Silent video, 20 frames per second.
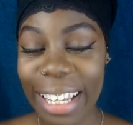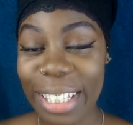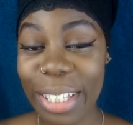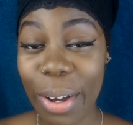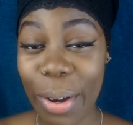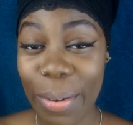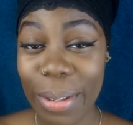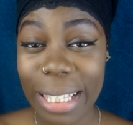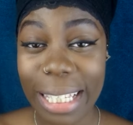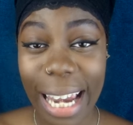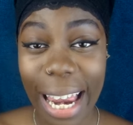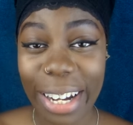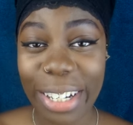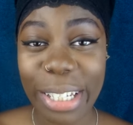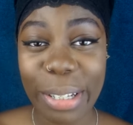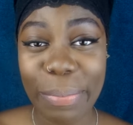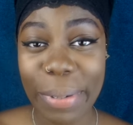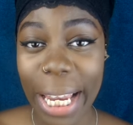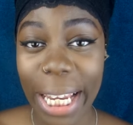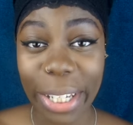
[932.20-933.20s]
so I wasn't
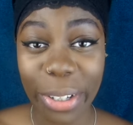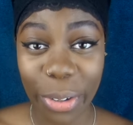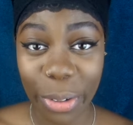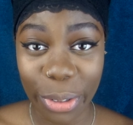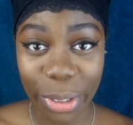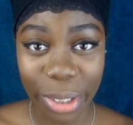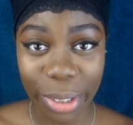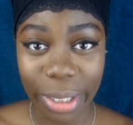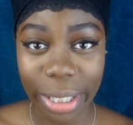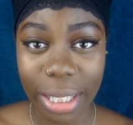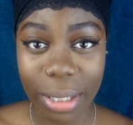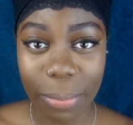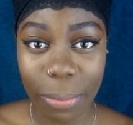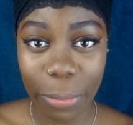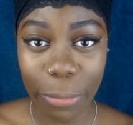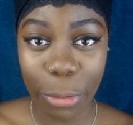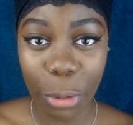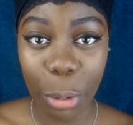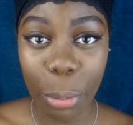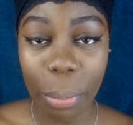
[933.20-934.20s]
actually planning on doing this
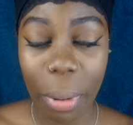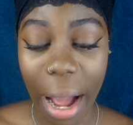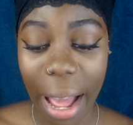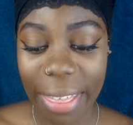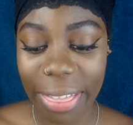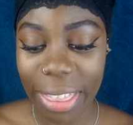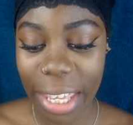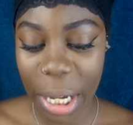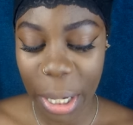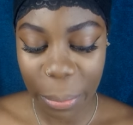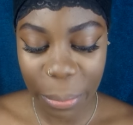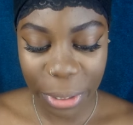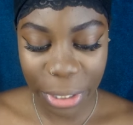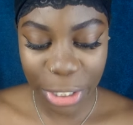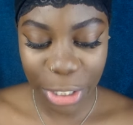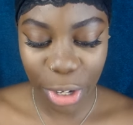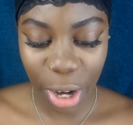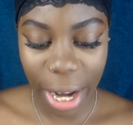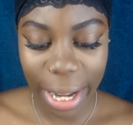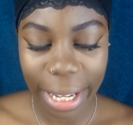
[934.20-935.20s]
before, but I think I'm going
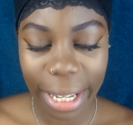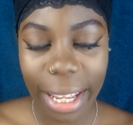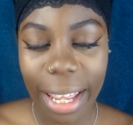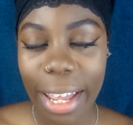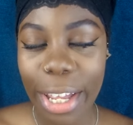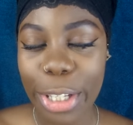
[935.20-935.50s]
to try